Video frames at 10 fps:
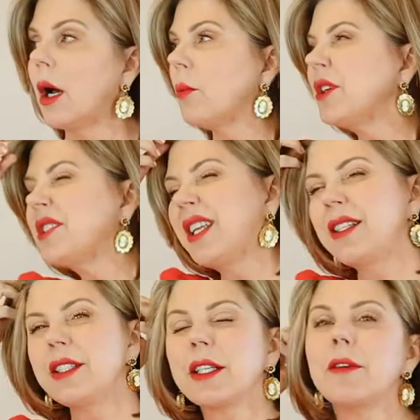which
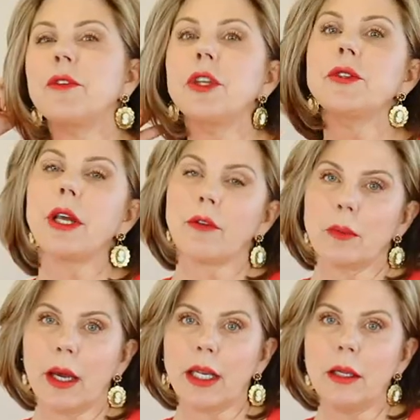tends to confuse
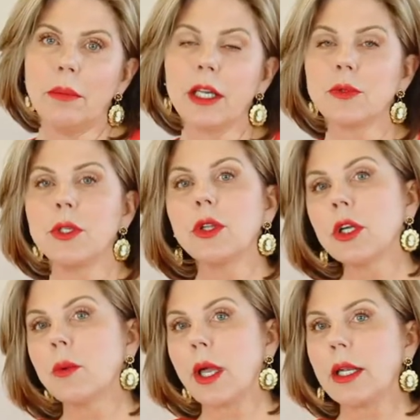everybody, because when you
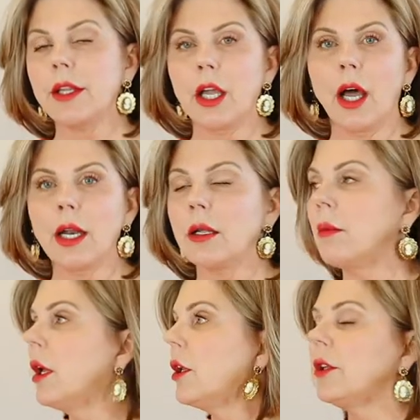look around in the autumn,
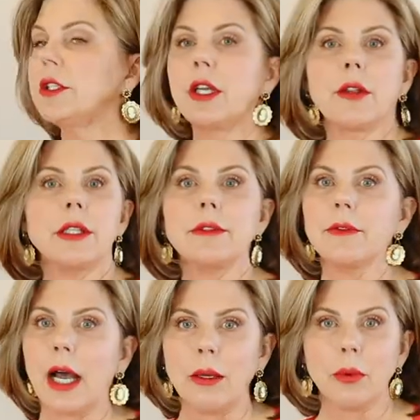you see all these
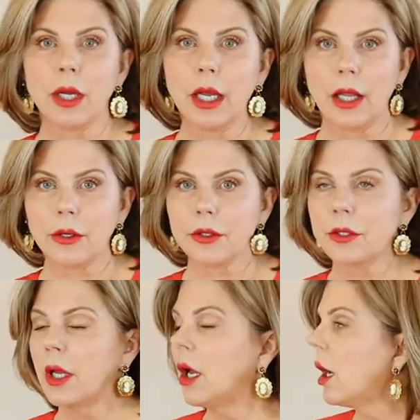vibrant colors.
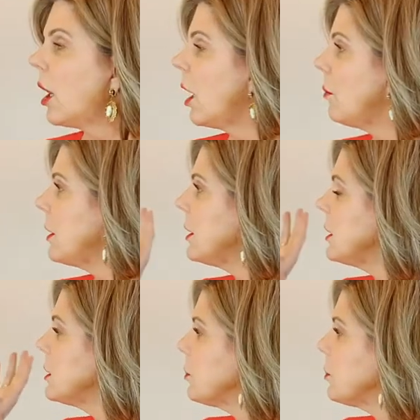But these